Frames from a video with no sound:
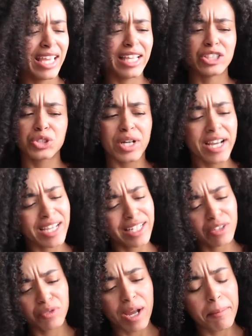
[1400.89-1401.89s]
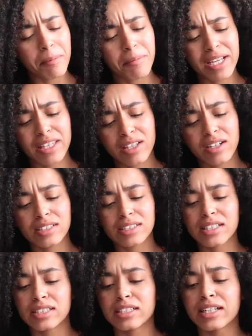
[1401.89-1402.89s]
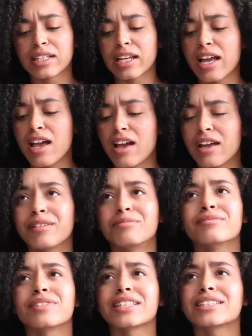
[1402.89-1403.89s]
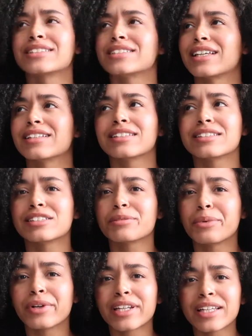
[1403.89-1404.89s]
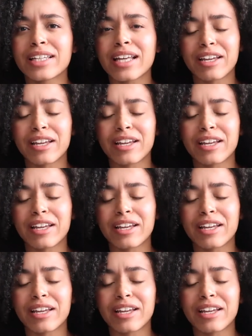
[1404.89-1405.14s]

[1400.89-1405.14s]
and try to wrap up my thoughts, because I am like slightly disappointed.